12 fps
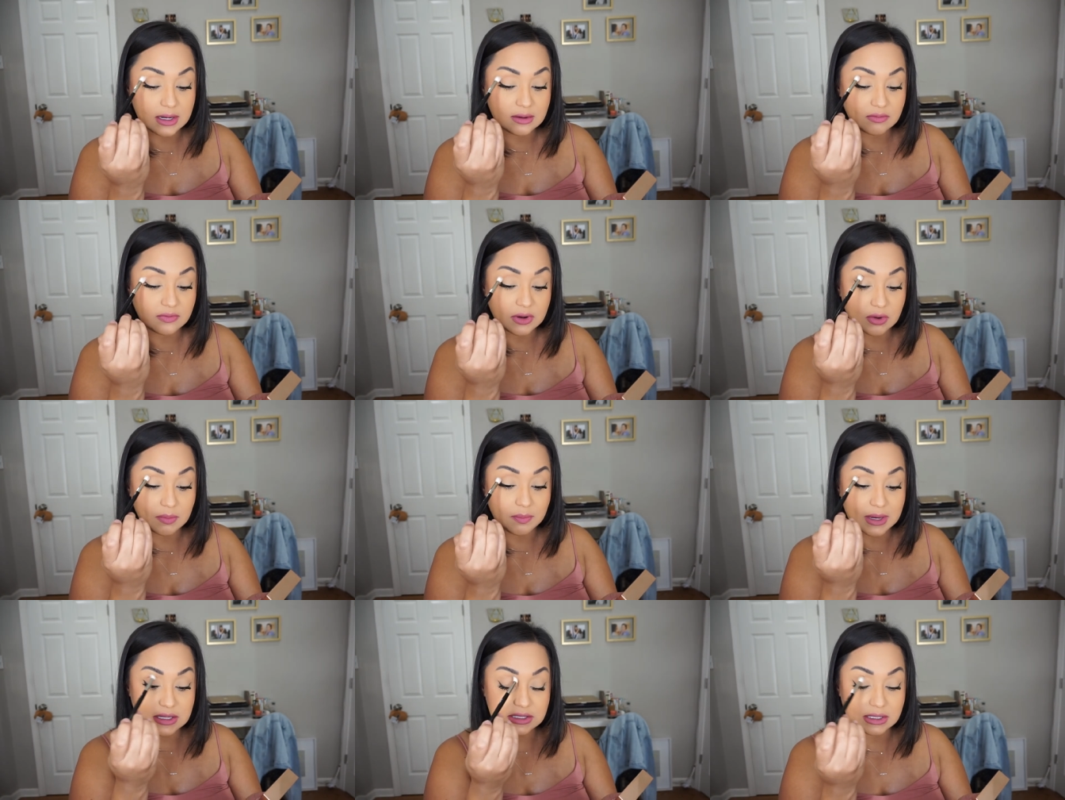it very
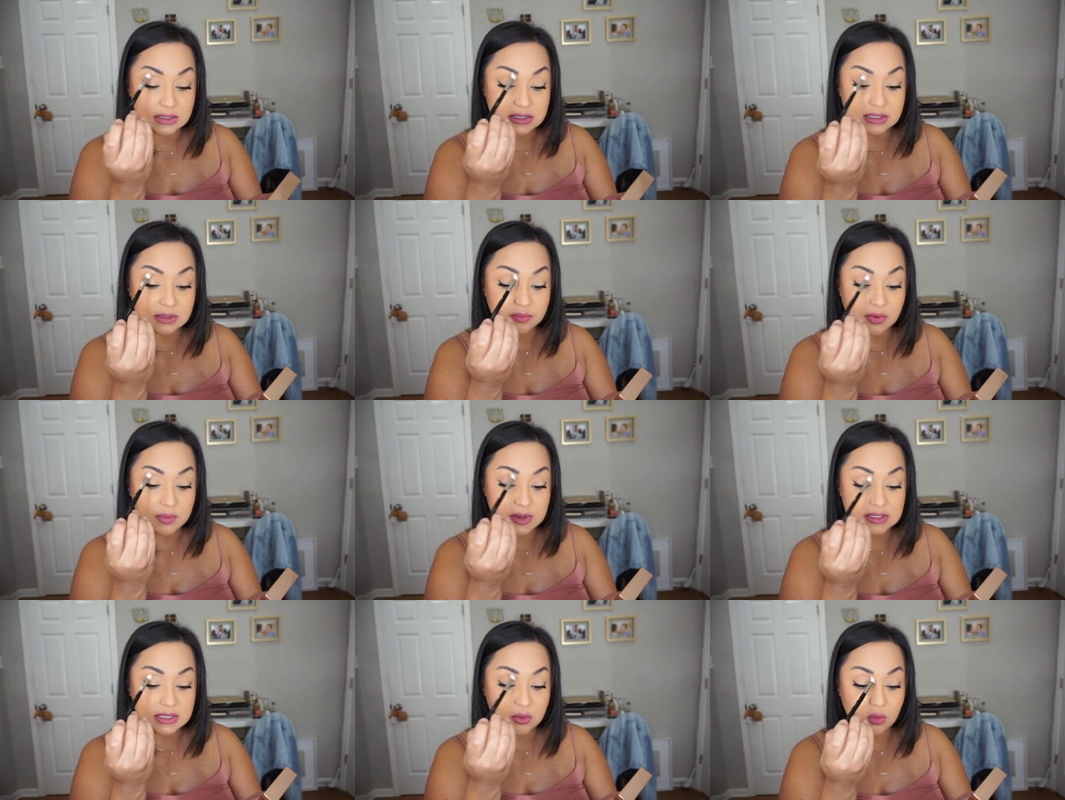basic and simple
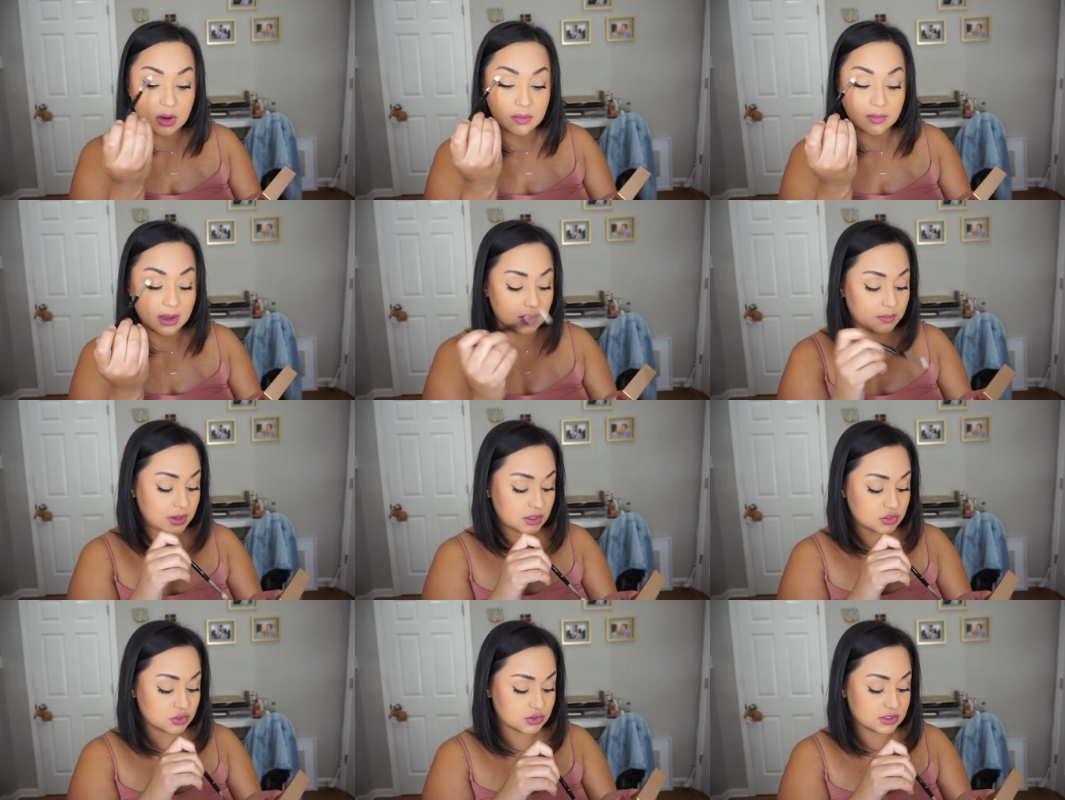because I want my
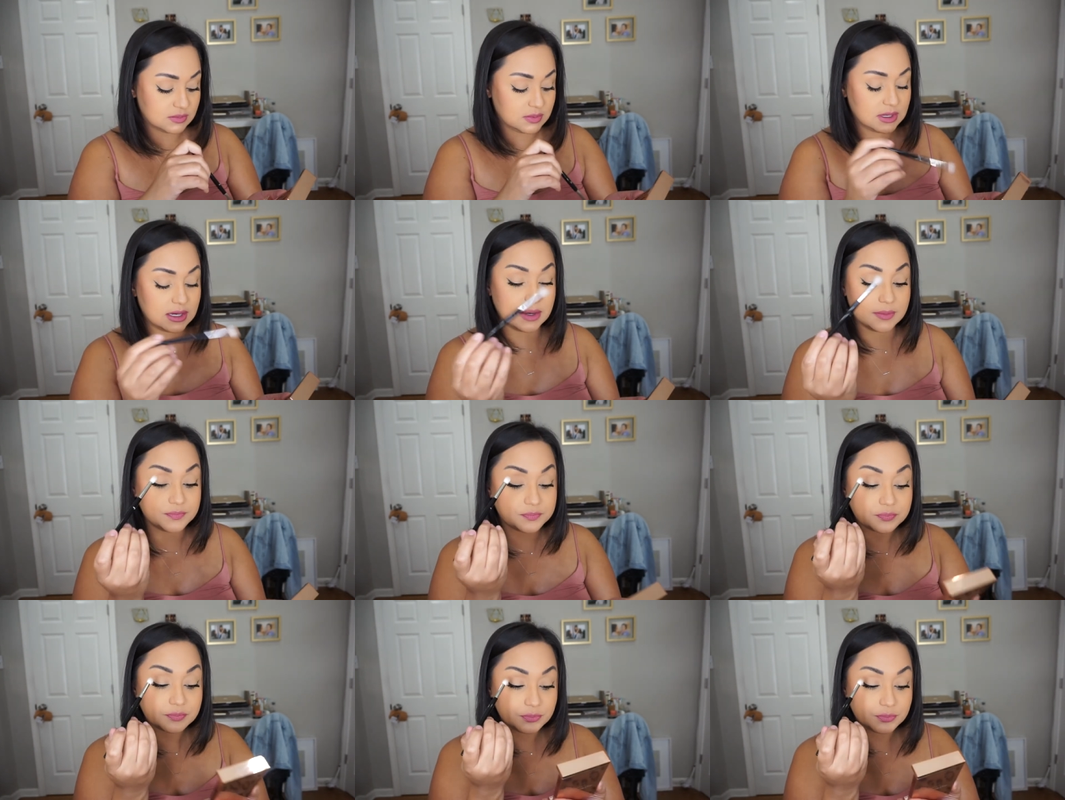picture to be